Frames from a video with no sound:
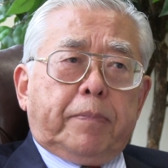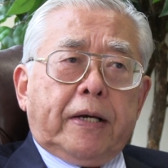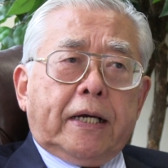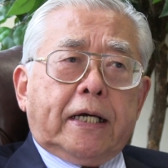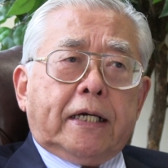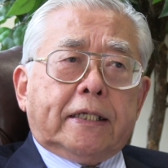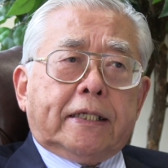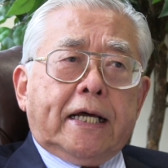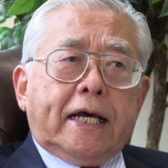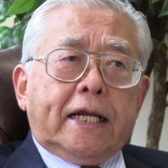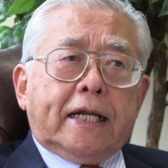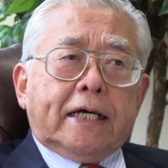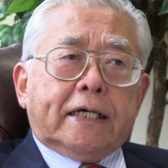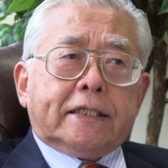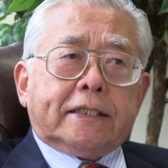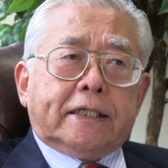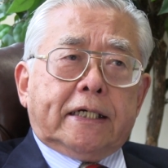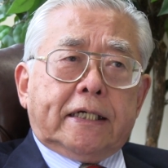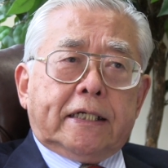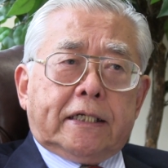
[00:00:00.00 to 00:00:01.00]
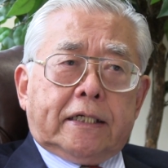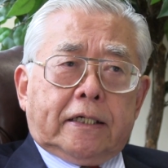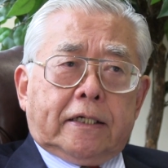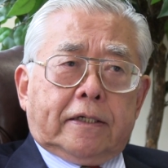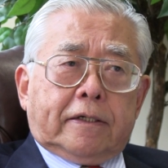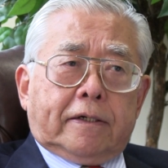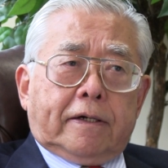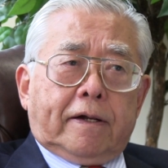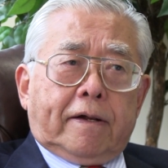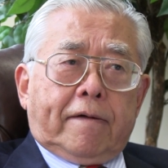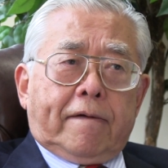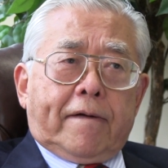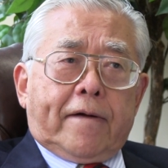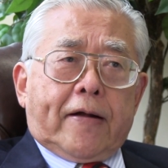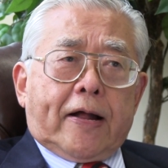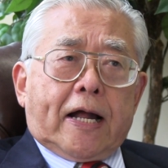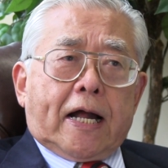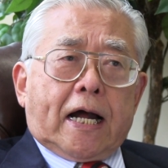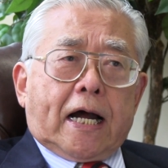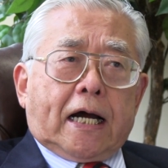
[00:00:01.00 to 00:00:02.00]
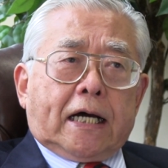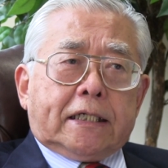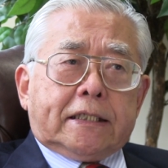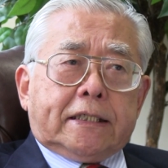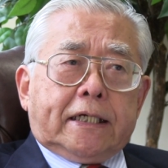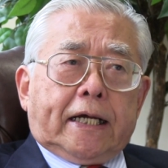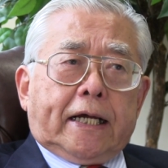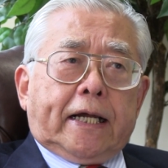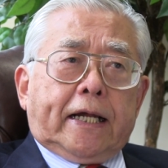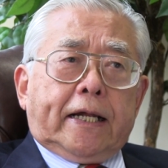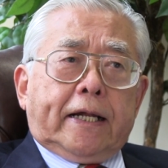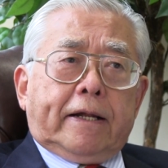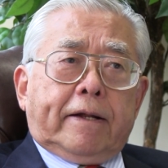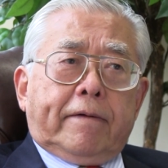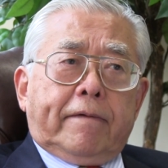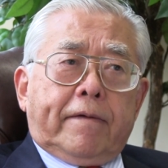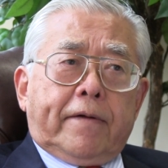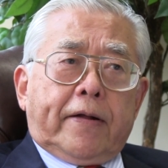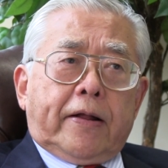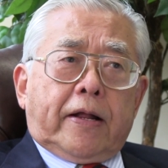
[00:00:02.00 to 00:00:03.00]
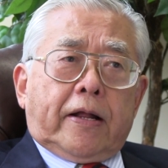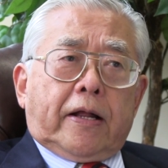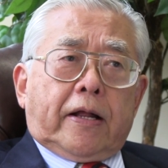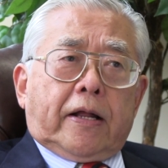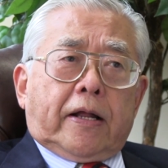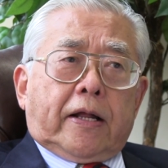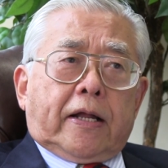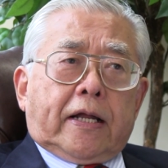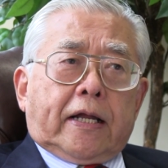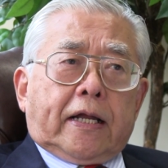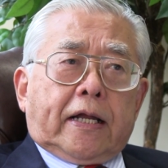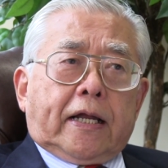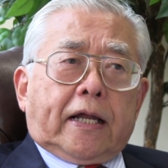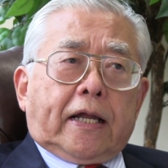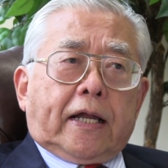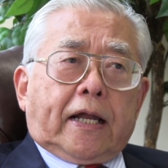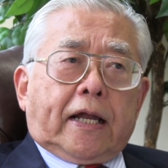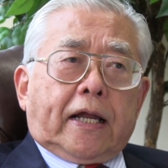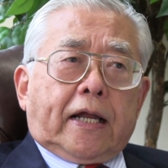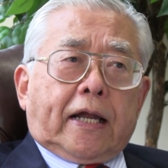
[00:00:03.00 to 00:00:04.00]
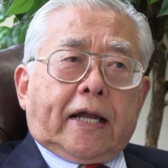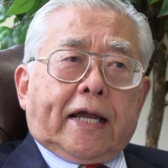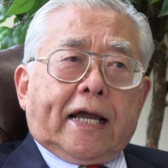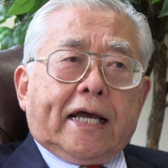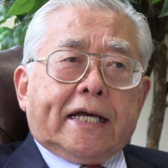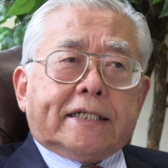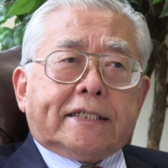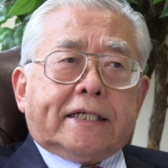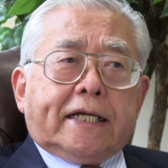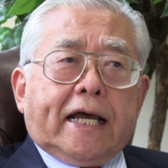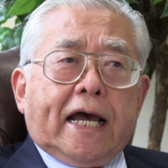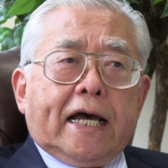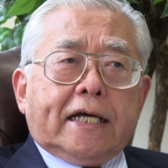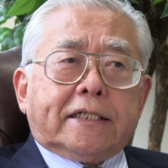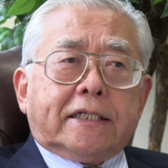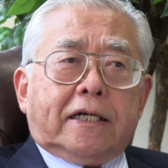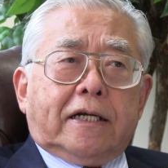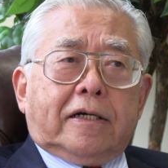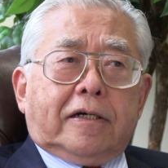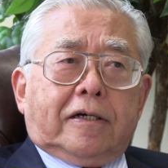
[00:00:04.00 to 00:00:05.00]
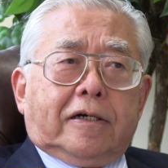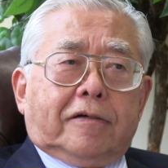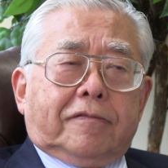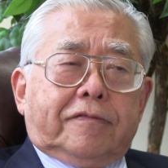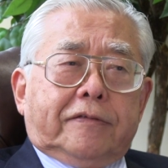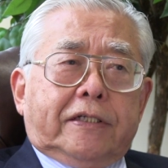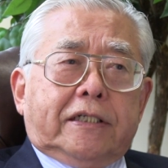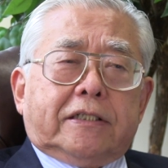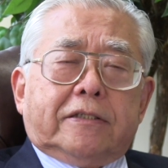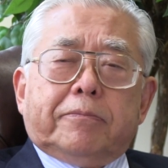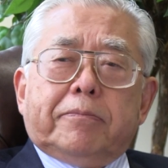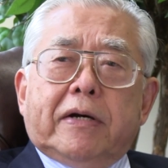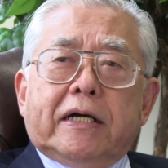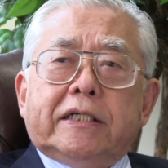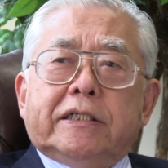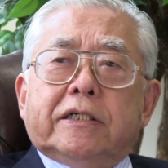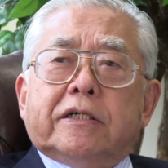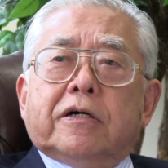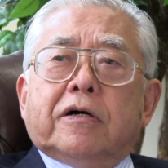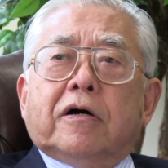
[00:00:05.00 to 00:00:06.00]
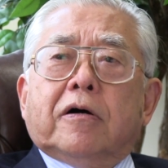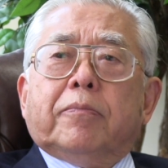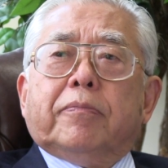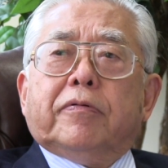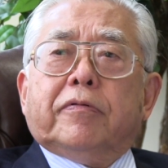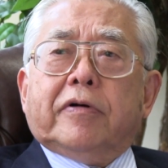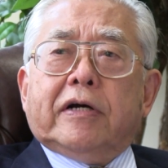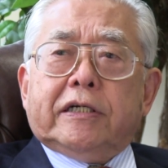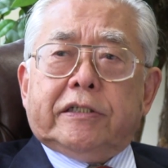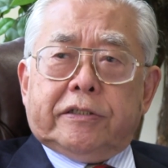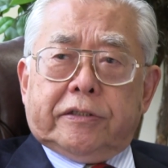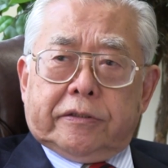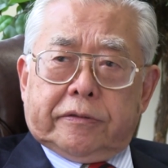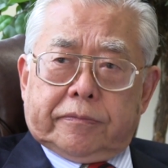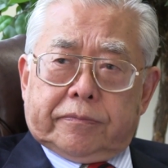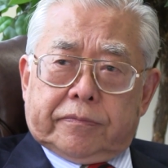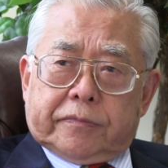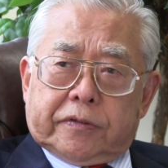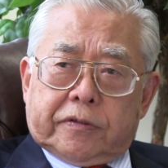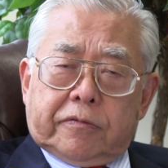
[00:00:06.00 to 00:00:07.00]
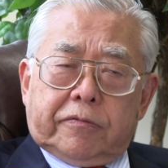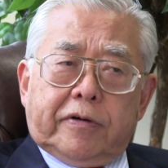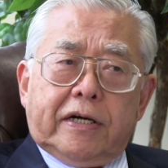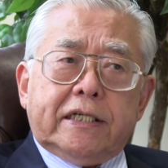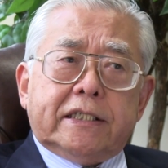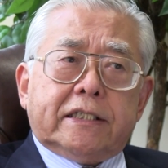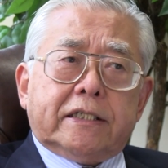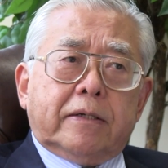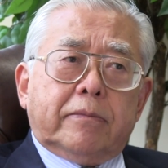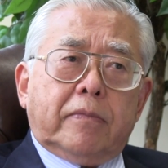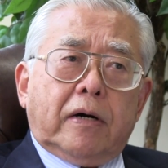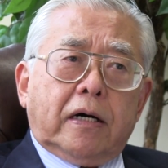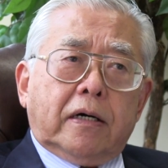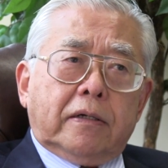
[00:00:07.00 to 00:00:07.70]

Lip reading: big data center as a gas gathering of this major corporation to waste a